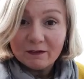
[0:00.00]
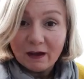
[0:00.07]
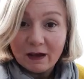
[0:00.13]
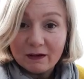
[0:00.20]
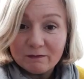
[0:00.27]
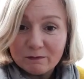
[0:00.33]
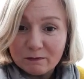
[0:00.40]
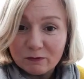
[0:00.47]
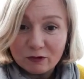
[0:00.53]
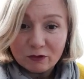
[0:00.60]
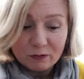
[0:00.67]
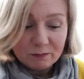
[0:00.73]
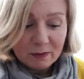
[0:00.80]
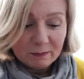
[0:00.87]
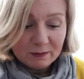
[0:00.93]
I'm
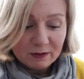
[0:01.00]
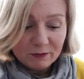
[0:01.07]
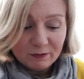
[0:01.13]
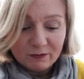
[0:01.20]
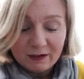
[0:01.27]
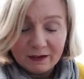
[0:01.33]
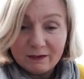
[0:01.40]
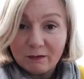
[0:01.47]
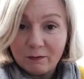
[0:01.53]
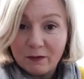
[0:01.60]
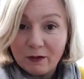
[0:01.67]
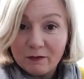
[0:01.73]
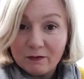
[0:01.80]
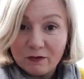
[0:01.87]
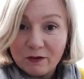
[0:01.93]
sure maybe you've seen some of
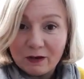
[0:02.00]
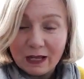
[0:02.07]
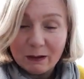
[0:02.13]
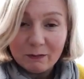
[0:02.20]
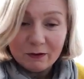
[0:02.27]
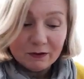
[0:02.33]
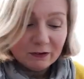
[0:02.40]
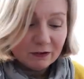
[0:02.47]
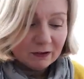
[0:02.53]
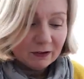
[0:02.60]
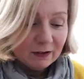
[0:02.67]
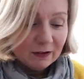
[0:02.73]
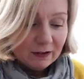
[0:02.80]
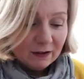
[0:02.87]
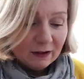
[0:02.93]
those in your neighbourhood.
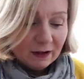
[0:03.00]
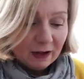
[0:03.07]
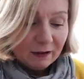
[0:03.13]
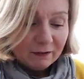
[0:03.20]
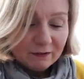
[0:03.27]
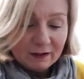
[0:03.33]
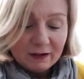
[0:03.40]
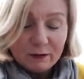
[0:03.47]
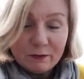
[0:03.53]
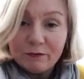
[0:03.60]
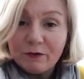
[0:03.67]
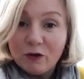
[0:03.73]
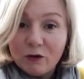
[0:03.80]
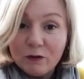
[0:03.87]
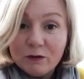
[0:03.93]
I've seen a
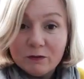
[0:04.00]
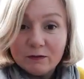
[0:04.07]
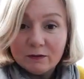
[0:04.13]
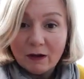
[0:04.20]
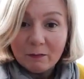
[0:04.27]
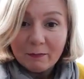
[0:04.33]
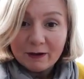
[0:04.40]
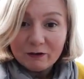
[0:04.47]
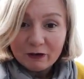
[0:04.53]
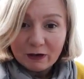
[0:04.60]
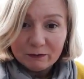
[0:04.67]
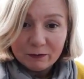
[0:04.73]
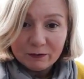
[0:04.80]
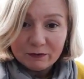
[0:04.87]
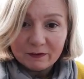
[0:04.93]
few on my
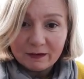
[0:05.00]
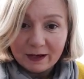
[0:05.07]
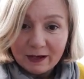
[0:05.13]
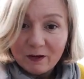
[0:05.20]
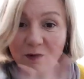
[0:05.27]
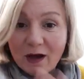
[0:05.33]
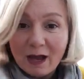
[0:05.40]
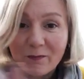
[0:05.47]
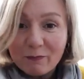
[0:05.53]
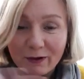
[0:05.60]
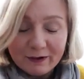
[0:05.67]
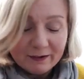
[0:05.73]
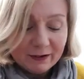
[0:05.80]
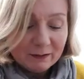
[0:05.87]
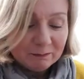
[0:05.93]
travels today. Oh hi
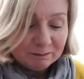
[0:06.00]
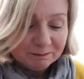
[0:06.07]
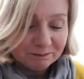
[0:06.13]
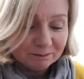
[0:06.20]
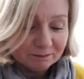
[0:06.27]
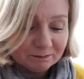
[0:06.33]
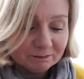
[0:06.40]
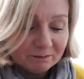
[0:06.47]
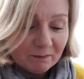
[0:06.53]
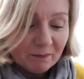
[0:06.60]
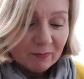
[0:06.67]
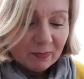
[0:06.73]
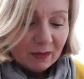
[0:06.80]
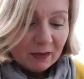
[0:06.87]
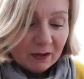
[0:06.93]
Brenda.
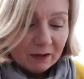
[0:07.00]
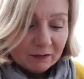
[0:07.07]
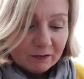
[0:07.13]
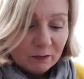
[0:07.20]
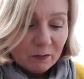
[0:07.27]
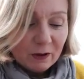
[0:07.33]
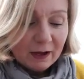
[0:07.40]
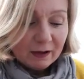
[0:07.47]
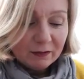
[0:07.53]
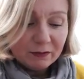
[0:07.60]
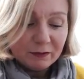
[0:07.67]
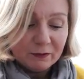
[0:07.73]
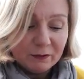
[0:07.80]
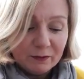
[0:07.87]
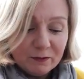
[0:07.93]
So what I
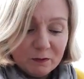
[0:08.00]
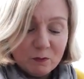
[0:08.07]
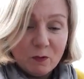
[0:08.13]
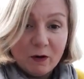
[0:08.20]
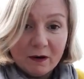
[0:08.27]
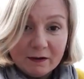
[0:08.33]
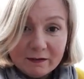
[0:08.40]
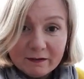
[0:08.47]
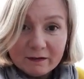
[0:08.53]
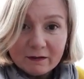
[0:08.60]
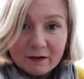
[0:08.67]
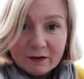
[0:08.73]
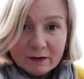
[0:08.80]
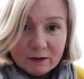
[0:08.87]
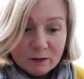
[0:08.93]
thought was,
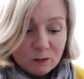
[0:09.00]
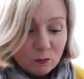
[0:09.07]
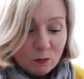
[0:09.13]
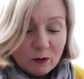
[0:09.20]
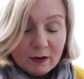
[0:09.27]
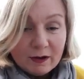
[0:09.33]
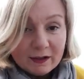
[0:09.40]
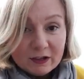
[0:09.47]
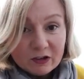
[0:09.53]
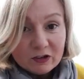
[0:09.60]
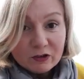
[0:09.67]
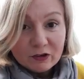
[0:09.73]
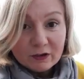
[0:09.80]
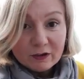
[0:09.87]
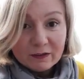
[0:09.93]
why
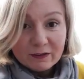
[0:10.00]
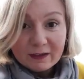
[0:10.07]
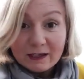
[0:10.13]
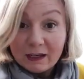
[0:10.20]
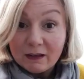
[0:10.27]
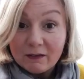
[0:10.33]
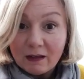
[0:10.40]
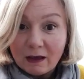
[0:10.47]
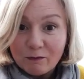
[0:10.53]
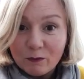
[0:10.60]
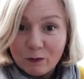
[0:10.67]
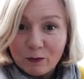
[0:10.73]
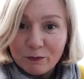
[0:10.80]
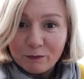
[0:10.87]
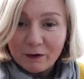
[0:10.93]
should the kids have
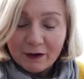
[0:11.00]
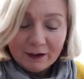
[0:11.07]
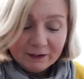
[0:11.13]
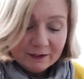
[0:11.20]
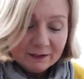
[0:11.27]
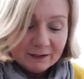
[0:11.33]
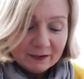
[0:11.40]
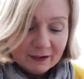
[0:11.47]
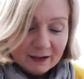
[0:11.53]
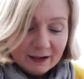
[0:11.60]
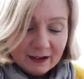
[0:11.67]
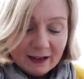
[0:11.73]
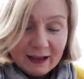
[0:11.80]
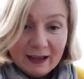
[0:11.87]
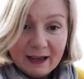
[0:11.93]
all the fun
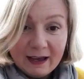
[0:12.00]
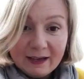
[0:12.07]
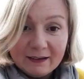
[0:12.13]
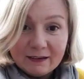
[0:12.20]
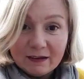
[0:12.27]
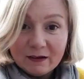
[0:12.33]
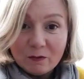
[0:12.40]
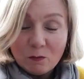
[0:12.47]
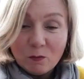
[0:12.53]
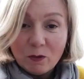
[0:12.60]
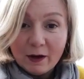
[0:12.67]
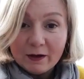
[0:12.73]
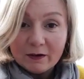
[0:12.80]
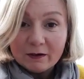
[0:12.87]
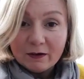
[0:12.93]
and
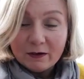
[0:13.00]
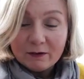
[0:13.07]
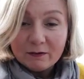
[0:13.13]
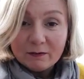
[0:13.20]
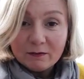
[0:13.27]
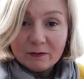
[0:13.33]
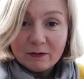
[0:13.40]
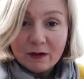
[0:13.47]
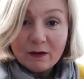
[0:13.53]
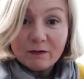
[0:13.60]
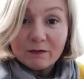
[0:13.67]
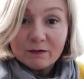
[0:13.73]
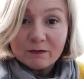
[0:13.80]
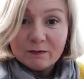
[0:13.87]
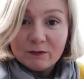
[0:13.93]
why not
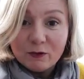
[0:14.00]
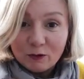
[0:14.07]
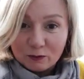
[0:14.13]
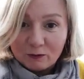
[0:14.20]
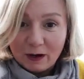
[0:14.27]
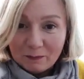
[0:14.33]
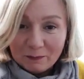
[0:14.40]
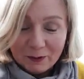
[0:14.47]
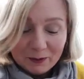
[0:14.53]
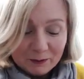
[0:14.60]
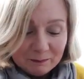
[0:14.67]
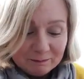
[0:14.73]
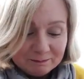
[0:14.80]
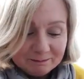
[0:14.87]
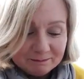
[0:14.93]
us do a rainbow
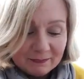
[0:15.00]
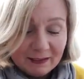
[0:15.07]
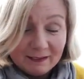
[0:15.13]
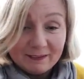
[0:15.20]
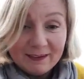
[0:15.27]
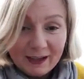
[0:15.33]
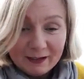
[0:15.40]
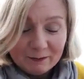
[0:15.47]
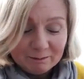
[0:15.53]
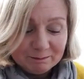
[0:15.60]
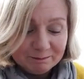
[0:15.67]
instead,